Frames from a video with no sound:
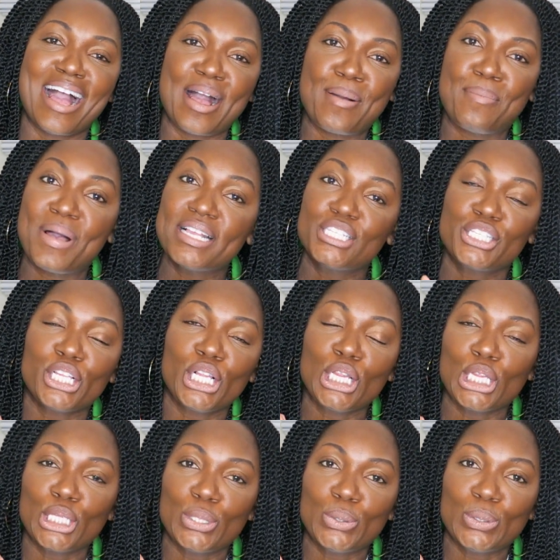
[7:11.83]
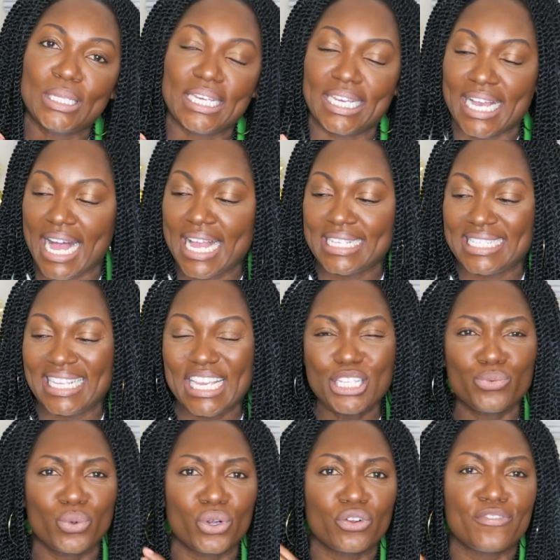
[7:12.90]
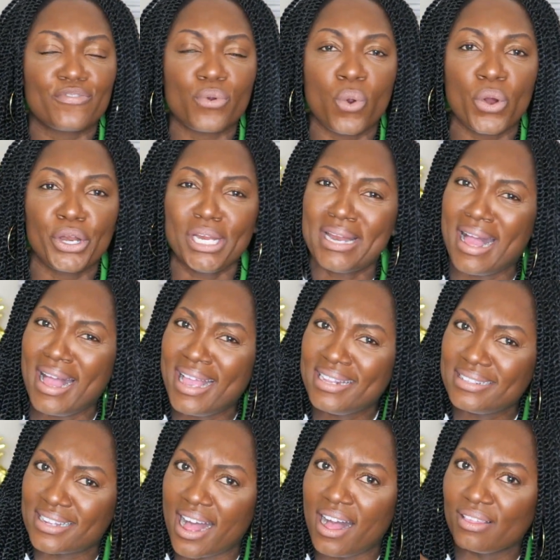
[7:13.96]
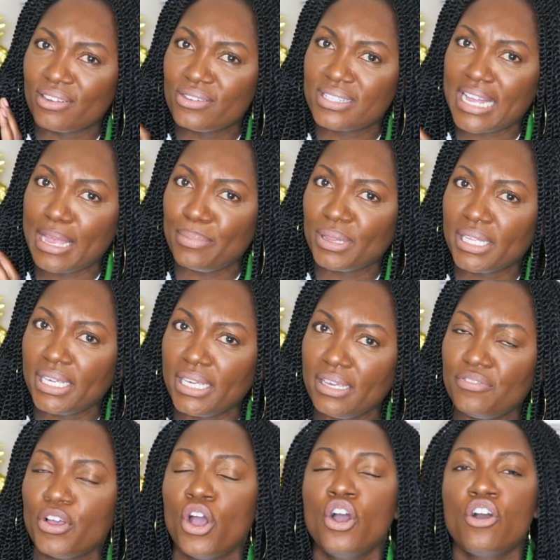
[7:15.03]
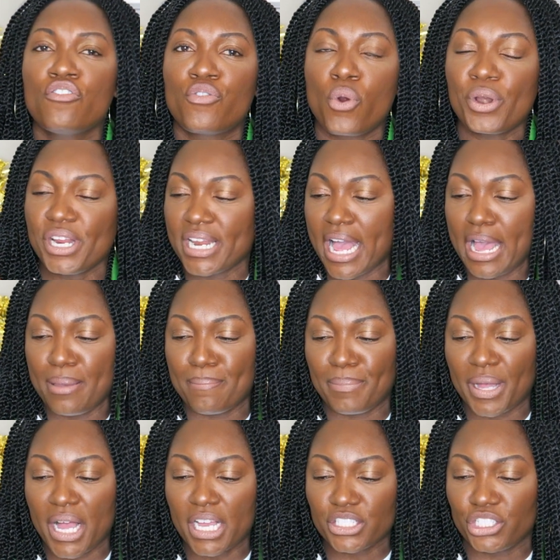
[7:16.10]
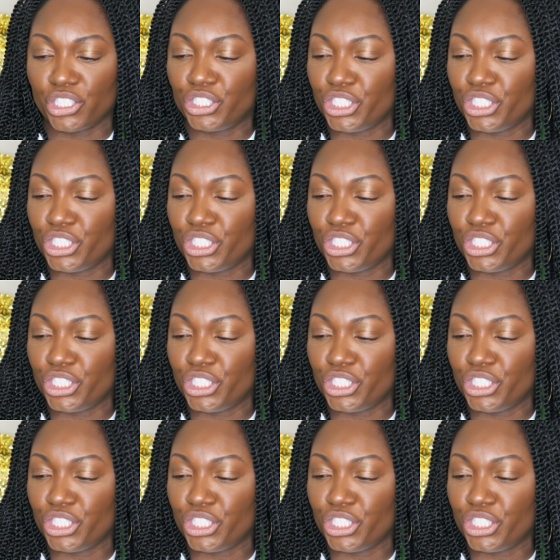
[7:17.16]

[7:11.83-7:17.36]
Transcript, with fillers: Absolutely, guys. These were $49, I believe, 49 bucks.